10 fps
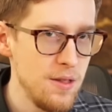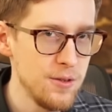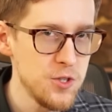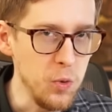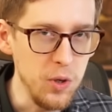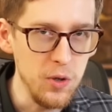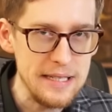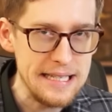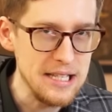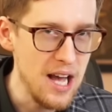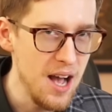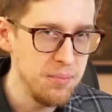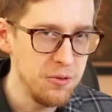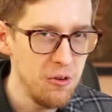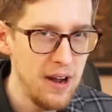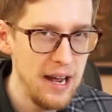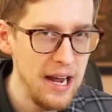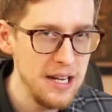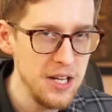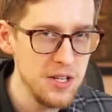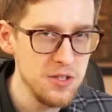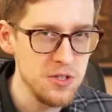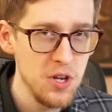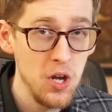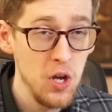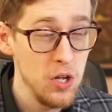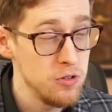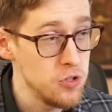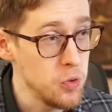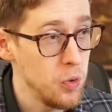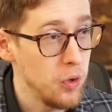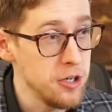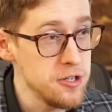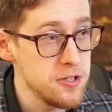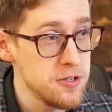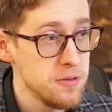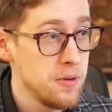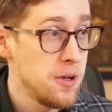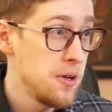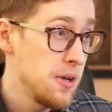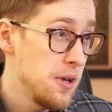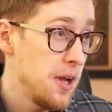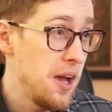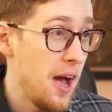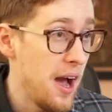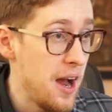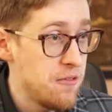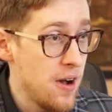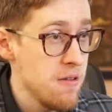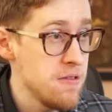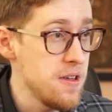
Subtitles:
though Sawyer did not provide his source, I found